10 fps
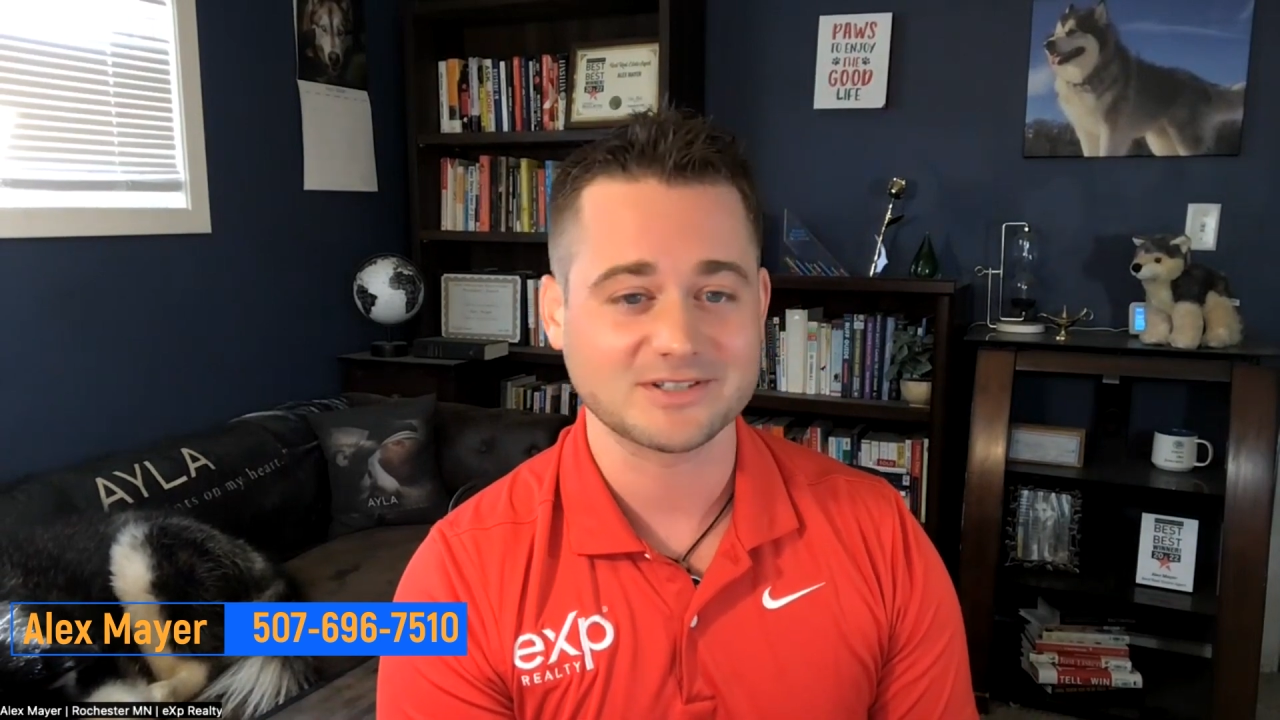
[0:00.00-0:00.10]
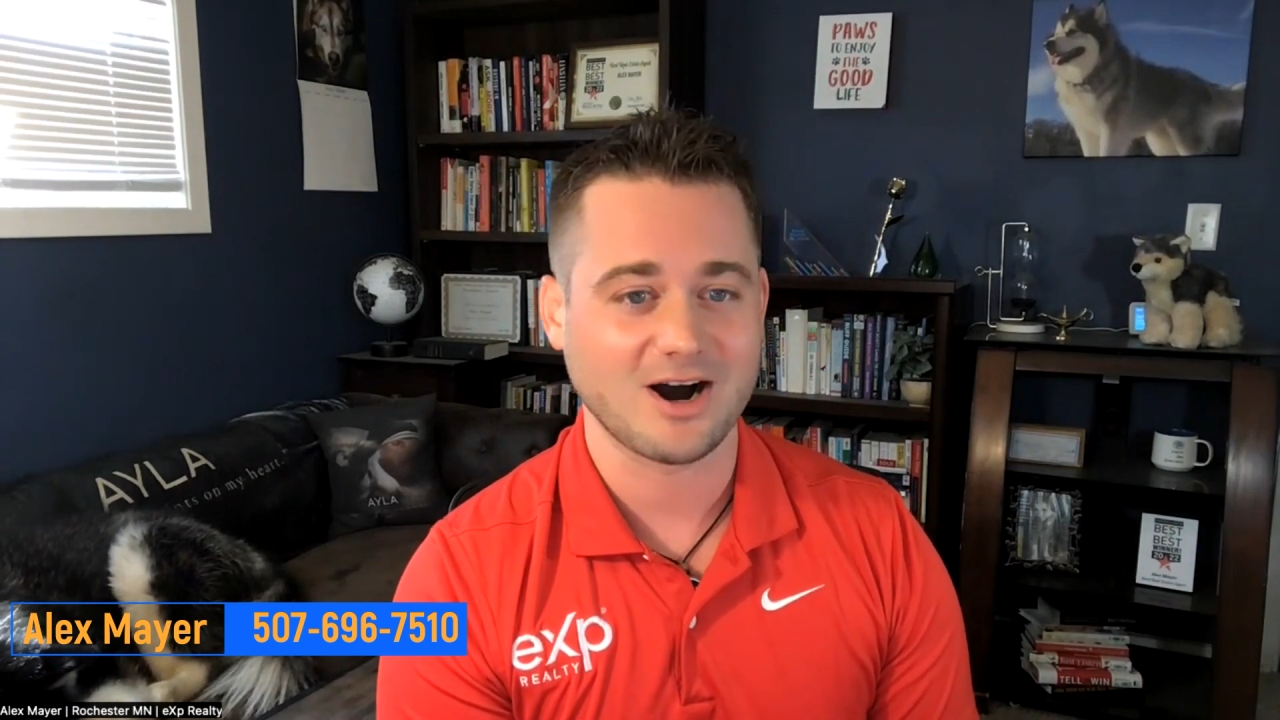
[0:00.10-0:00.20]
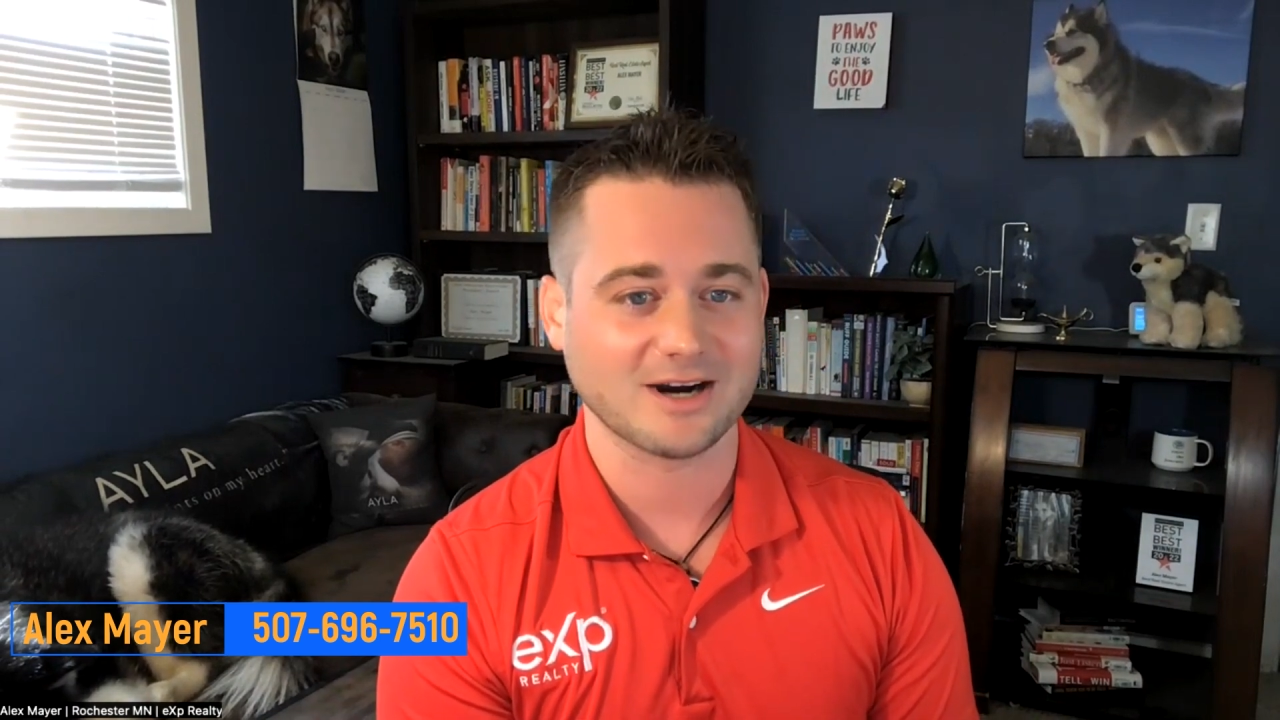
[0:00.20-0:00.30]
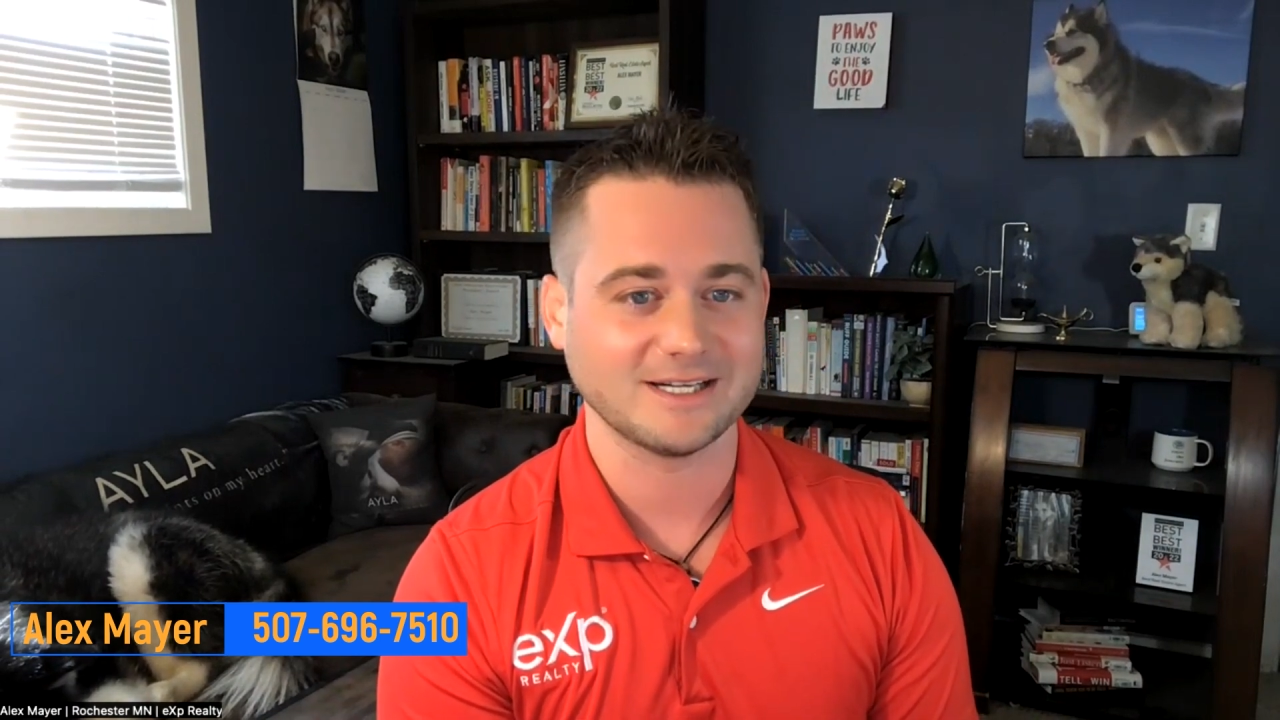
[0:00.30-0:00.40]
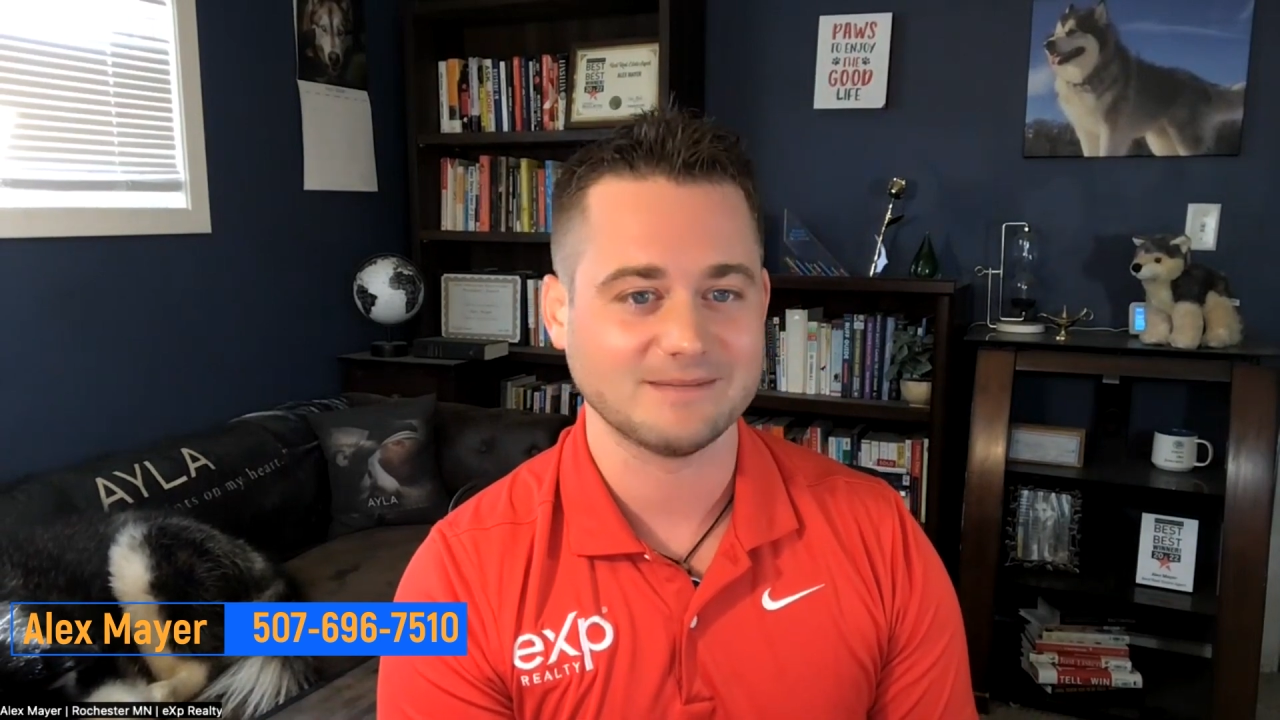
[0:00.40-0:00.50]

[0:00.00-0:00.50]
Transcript: talking